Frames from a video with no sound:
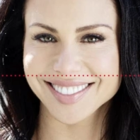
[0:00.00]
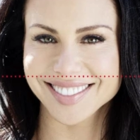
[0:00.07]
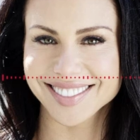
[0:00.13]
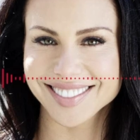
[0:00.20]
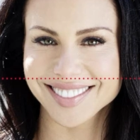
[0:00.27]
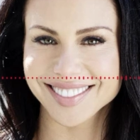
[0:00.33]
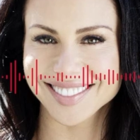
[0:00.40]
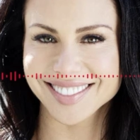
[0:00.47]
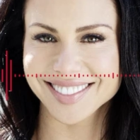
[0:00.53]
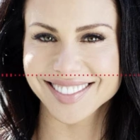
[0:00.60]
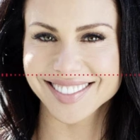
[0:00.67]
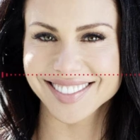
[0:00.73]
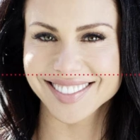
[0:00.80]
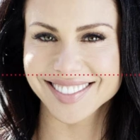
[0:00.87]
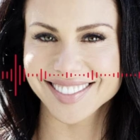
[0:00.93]
And they
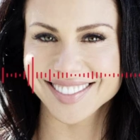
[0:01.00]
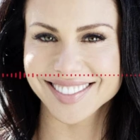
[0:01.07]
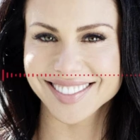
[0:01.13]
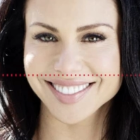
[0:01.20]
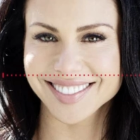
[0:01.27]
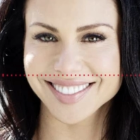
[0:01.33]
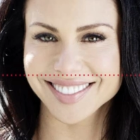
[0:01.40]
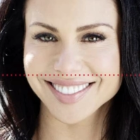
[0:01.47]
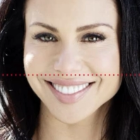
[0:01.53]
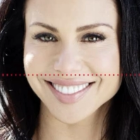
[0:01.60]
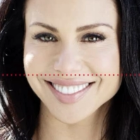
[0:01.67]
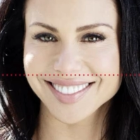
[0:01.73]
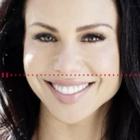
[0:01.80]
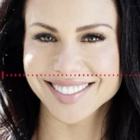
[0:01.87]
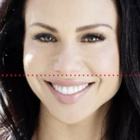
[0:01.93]
published these studies,
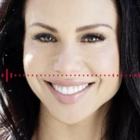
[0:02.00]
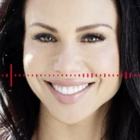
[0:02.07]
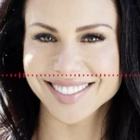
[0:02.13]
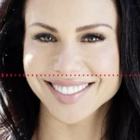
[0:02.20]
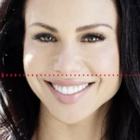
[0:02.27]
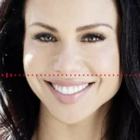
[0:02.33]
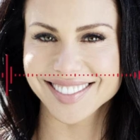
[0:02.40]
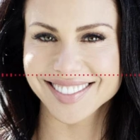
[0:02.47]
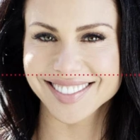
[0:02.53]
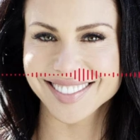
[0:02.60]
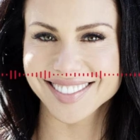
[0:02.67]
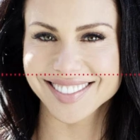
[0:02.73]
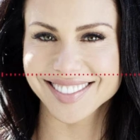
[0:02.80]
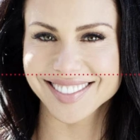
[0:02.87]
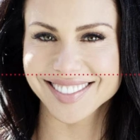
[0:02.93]
which was a really big deal. It's
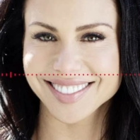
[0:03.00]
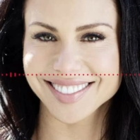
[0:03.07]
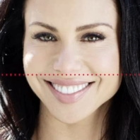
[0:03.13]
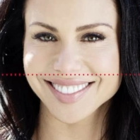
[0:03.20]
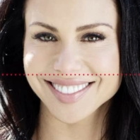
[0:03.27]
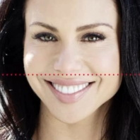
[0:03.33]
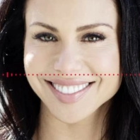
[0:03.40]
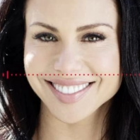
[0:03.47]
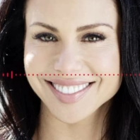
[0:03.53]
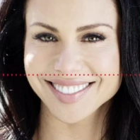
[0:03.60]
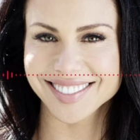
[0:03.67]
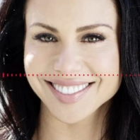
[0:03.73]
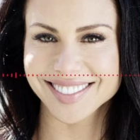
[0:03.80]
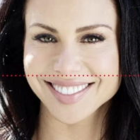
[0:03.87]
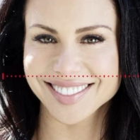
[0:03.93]
probably the biggest
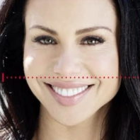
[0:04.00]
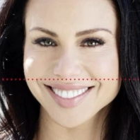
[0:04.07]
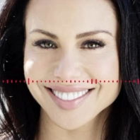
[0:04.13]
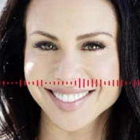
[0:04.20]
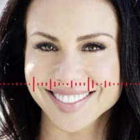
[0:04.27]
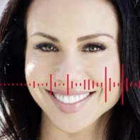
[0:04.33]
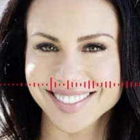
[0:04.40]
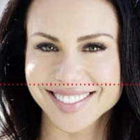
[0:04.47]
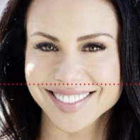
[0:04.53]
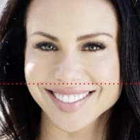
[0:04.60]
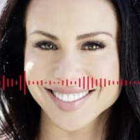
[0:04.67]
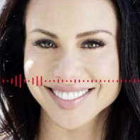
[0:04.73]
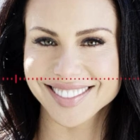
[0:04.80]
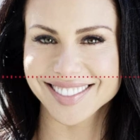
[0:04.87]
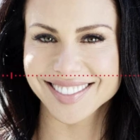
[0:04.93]
news in nutrition in the last
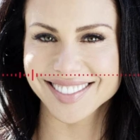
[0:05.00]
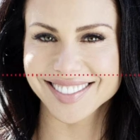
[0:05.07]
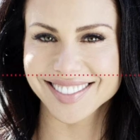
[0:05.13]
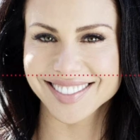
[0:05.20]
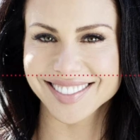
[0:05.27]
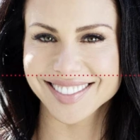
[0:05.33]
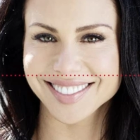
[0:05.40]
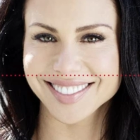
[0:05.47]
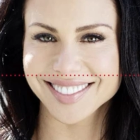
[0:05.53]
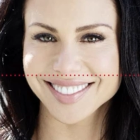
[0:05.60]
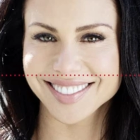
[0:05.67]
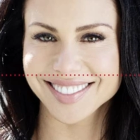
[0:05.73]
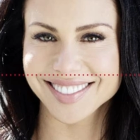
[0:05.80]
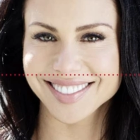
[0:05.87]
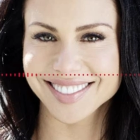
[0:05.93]
20 years.
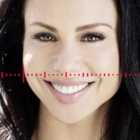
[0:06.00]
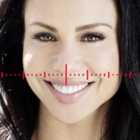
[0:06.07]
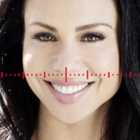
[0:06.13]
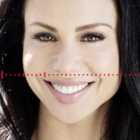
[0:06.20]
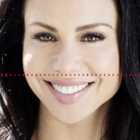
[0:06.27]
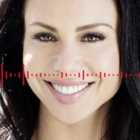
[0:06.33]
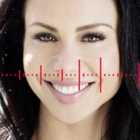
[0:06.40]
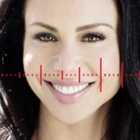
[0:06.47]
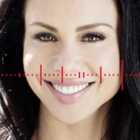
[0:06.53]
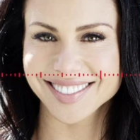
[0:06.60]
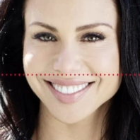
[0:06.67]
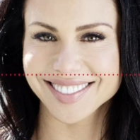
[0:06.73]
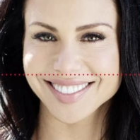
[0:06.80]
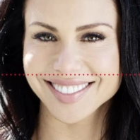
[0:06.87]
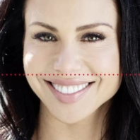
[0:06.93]
And
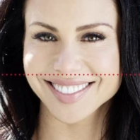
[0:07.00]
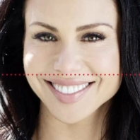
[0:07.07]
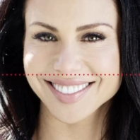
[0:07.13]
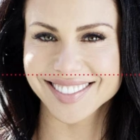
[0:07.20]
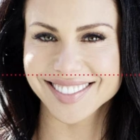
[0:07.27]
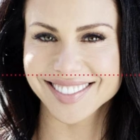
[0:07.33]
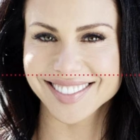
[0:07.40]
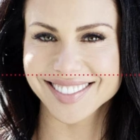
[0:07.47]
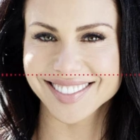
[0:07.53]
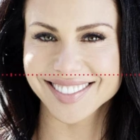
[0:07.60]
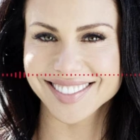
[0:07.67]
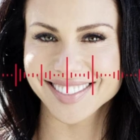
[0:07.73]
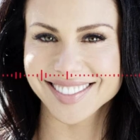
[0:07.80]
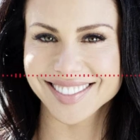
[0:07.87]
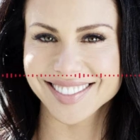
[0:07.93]

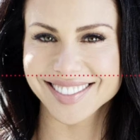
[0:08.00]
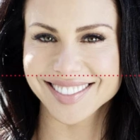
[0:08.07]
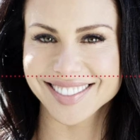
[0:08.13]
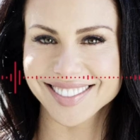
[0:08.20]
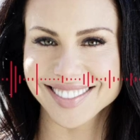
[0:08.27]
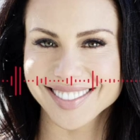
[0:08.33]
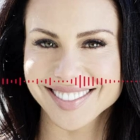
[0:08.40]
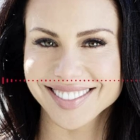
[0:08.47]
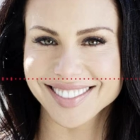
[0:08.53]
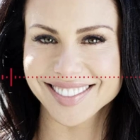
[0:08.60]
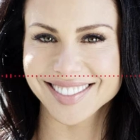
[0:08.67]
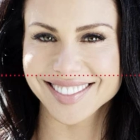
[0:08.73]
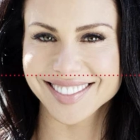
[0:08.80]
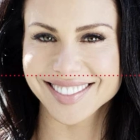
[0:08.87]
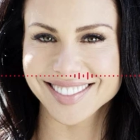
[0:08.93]
in fact, it was so
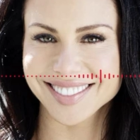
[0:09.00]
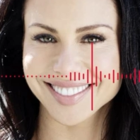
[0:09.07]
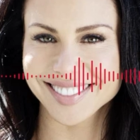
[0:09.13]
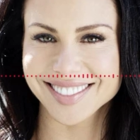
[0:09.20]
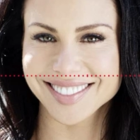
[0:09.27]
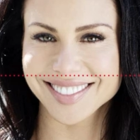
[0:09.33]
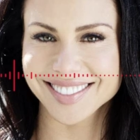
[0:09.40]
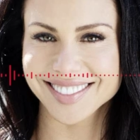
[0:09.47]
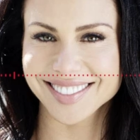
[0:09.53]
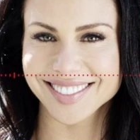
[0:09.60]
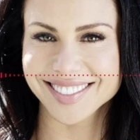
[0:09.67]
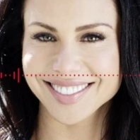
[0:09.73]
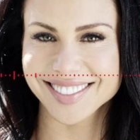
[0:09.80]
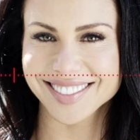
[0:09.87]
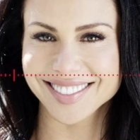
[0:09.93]
impactful
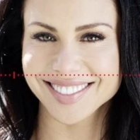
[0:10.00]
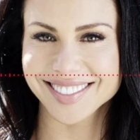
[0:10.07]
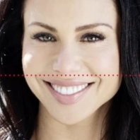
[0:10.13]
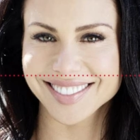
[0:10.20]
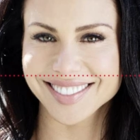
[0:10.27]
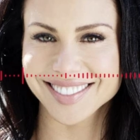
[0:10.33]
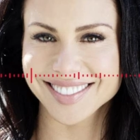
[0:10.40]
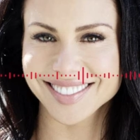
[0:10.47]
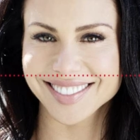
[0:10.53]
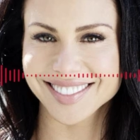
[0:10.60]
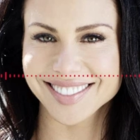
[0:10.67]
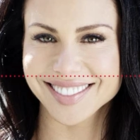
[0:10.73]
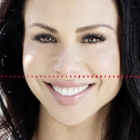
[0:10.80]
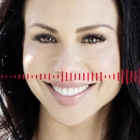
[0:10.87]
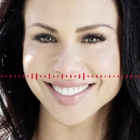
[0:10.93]
that they went
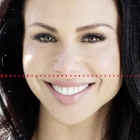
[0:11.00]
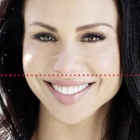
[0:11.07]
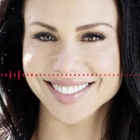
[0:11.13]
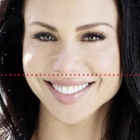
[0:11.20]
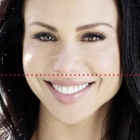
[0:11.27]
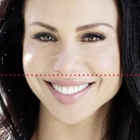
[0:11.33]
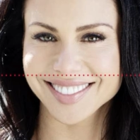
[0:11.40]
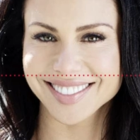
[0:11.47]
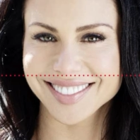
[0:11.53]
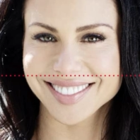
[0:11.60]
after the scientists.